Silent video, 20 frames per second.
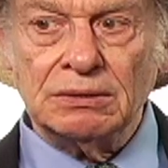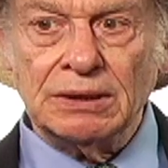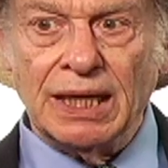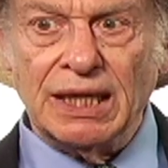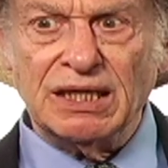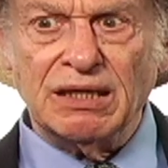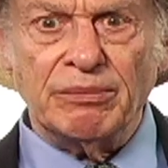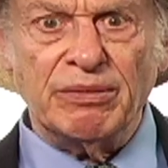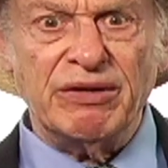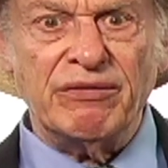
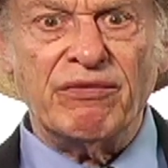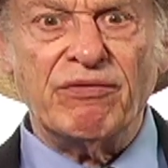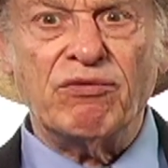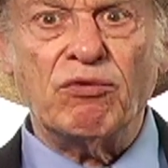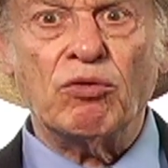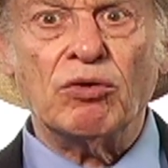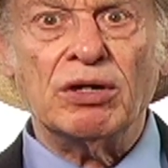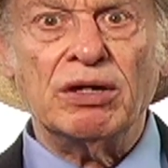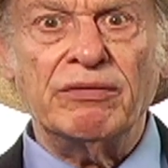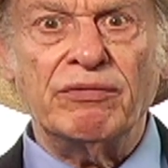had to be
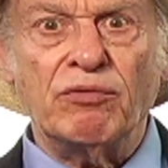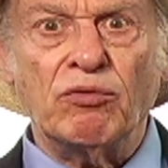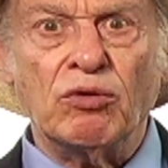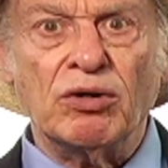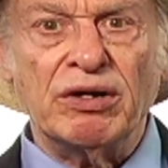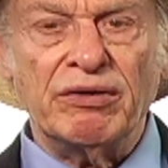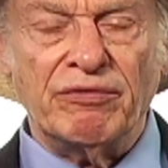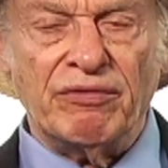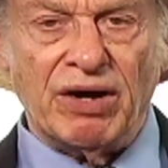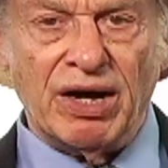40,
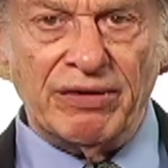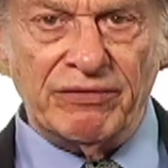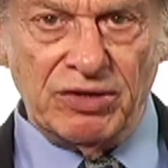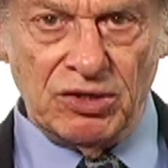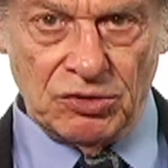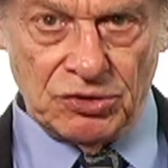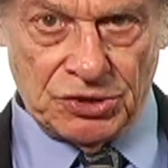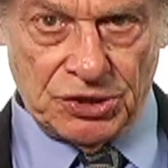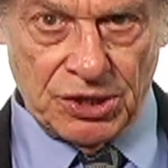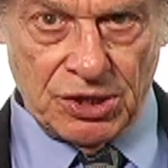45
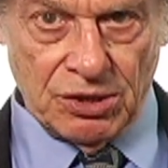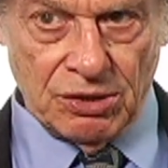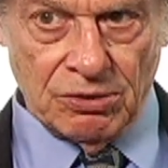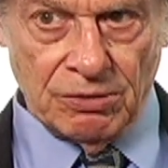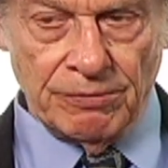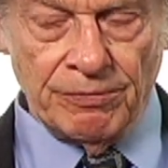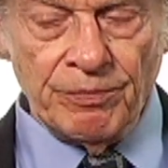years ago.